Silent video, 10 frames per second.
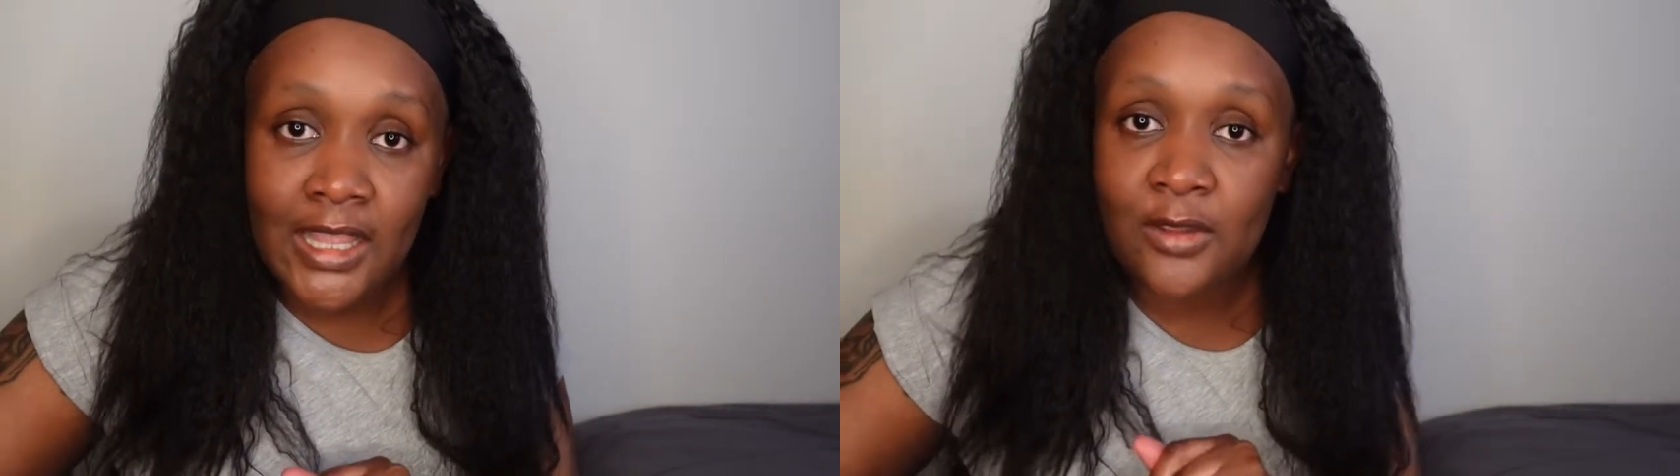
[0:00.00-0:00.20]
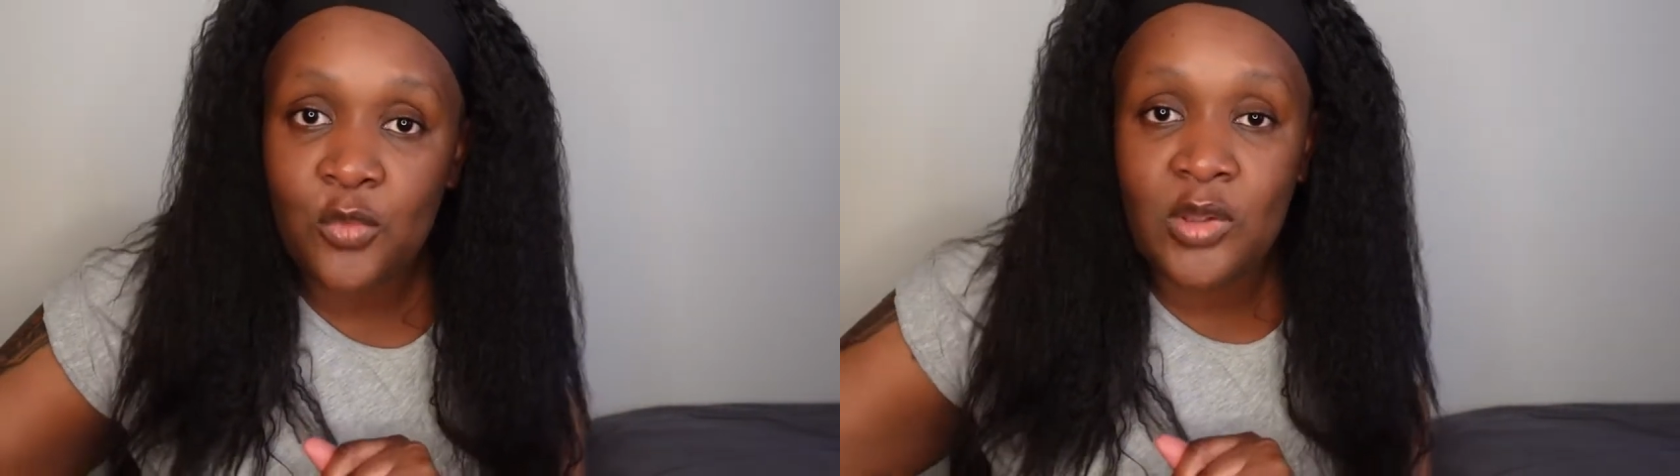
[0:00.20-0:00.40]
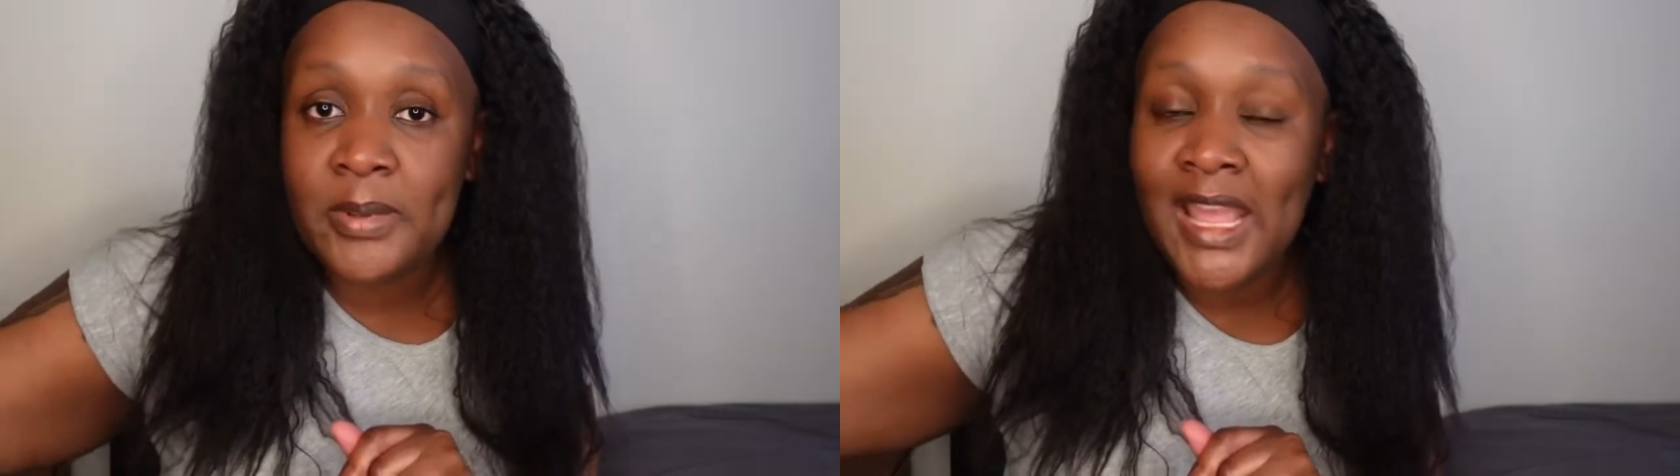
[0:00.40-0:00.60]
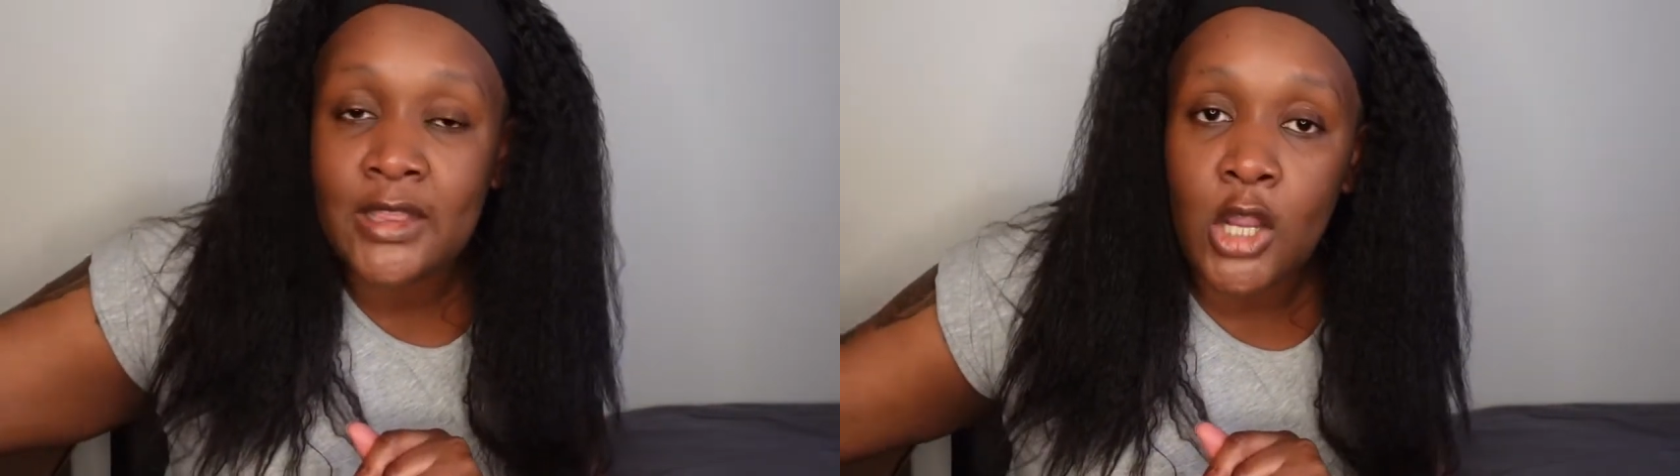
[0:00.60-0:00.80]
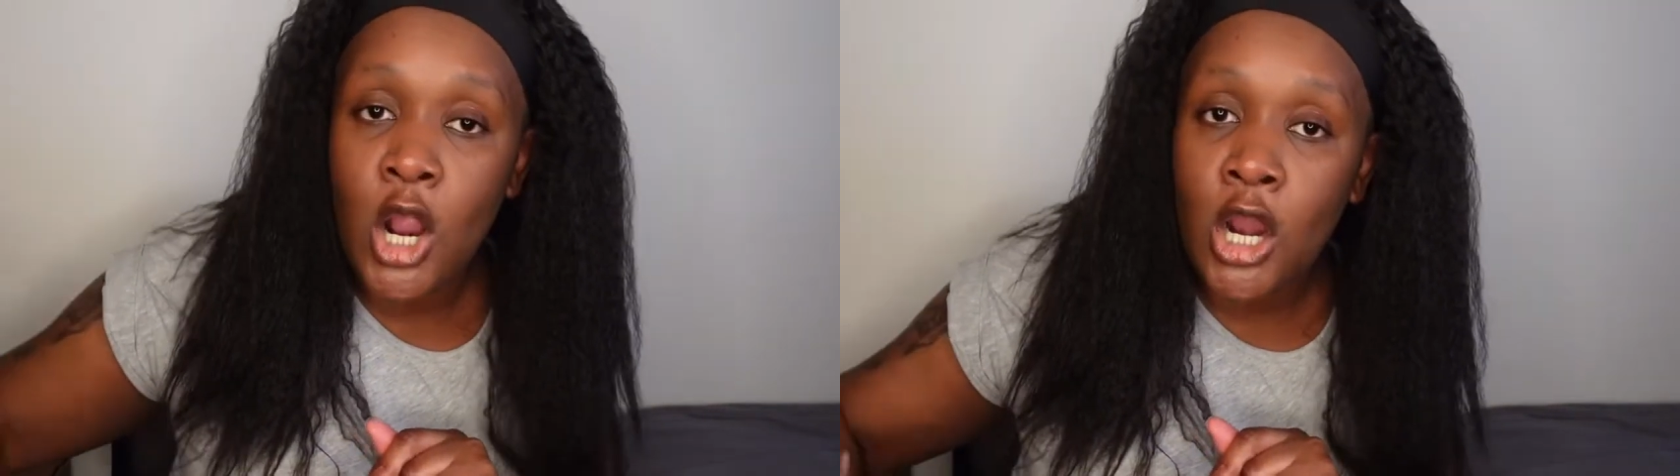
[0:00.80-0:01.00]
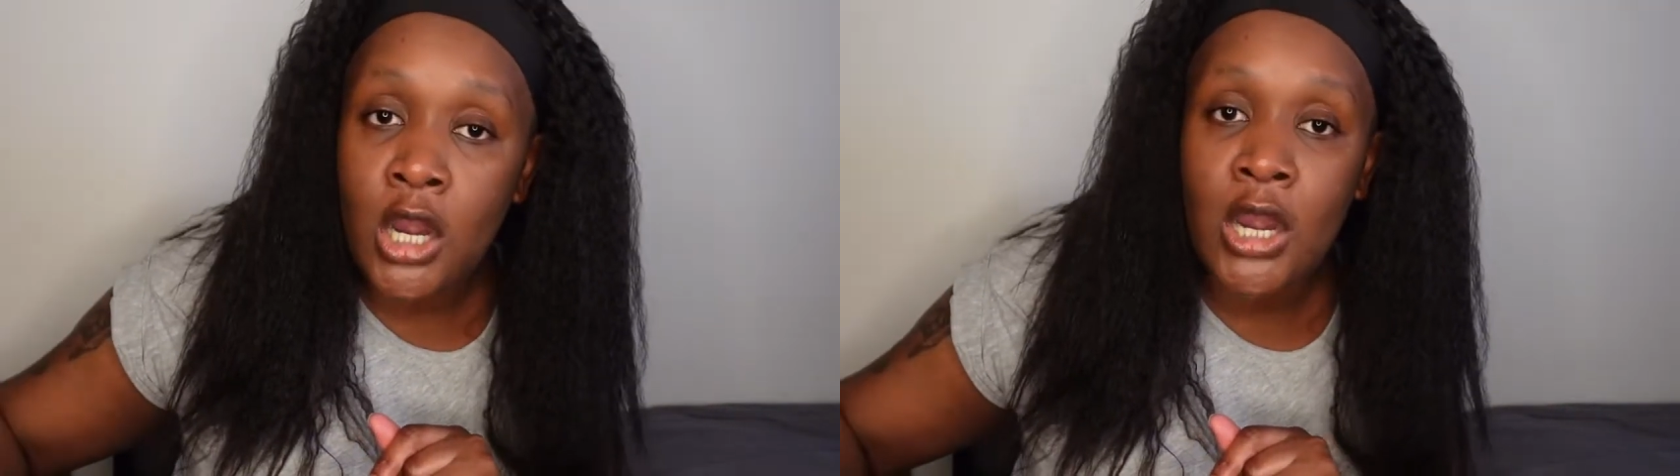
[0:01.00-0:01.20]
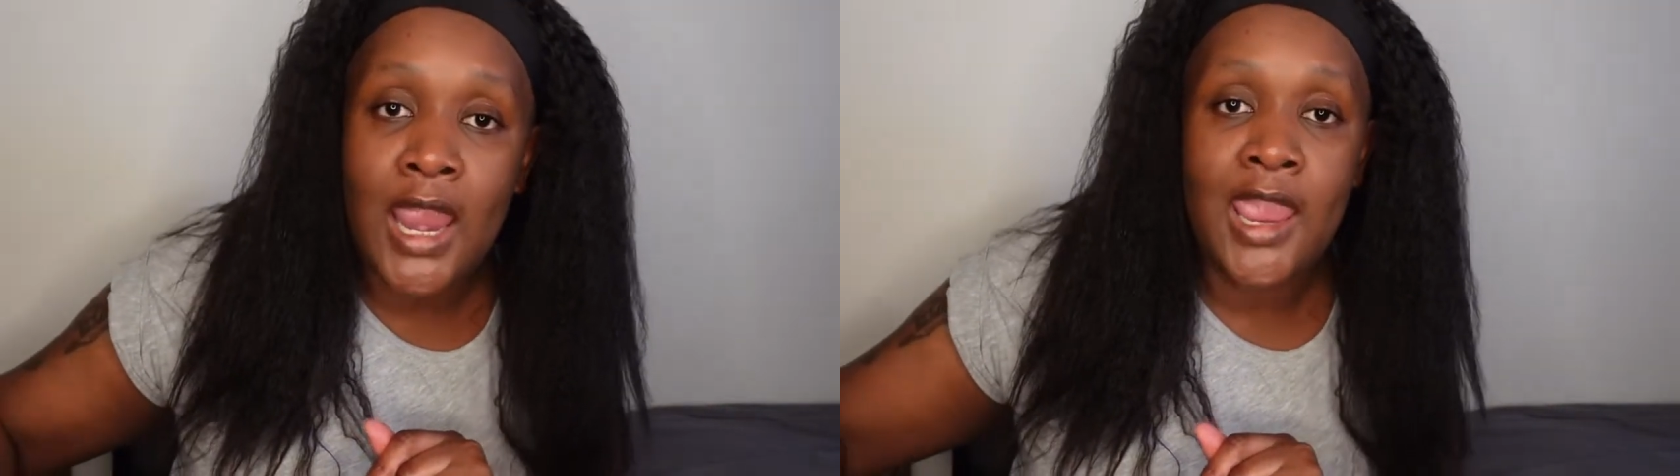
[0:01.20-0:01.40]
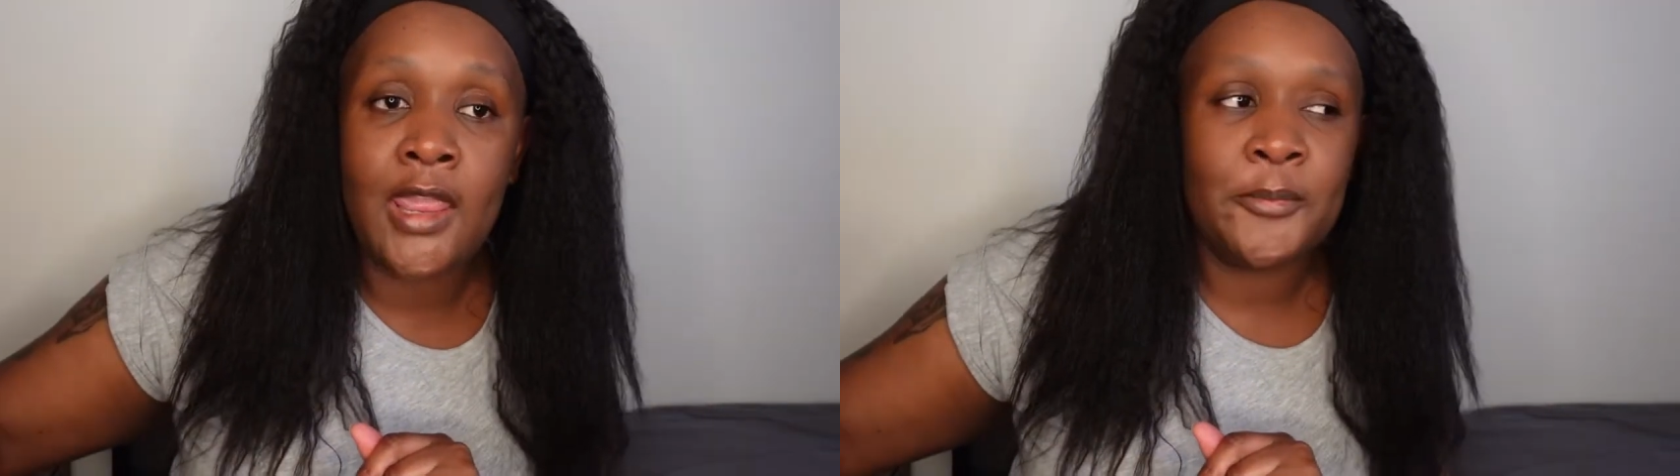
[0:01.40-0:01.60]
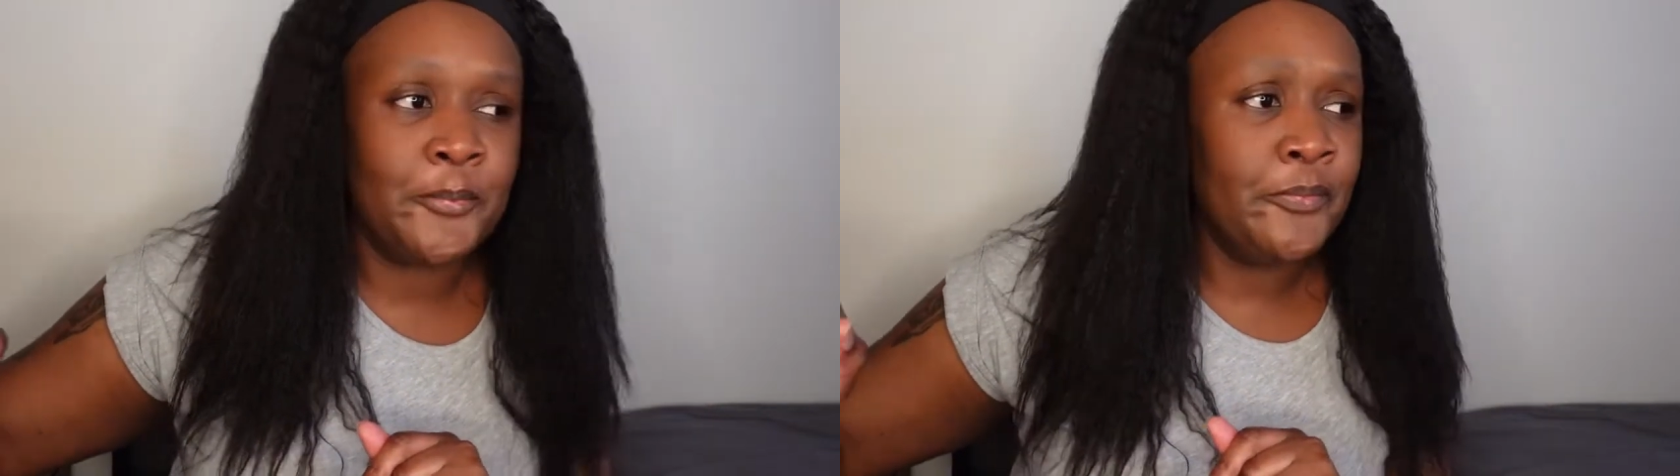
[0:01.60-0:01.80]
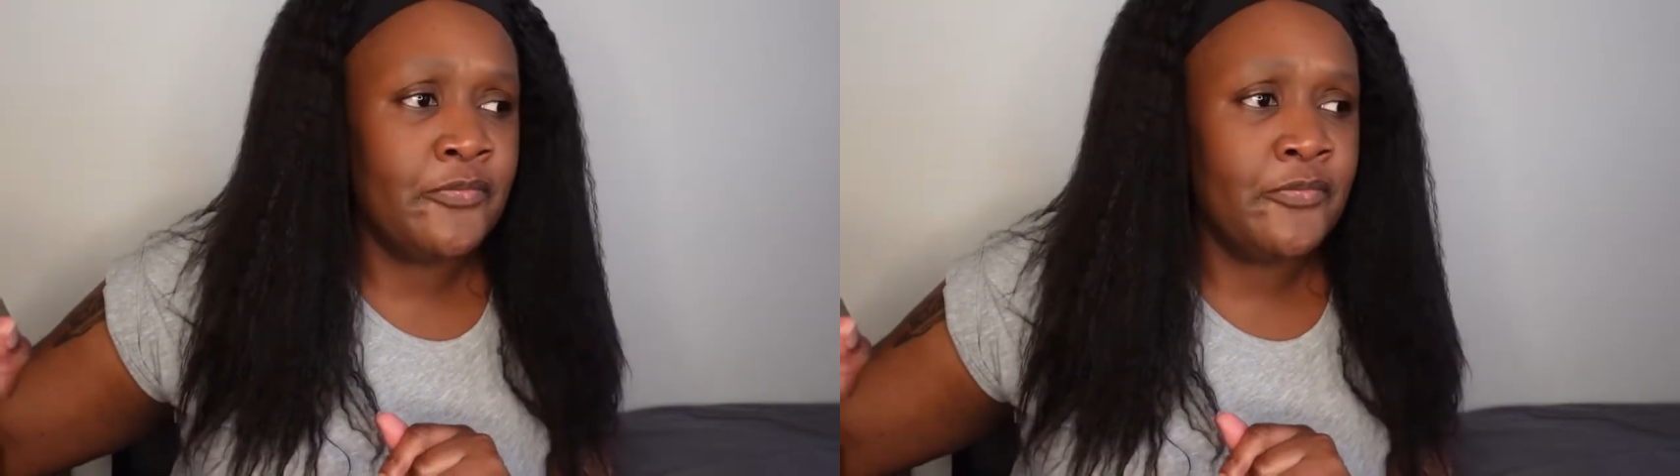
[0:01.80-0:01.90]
Like we'll be at the car and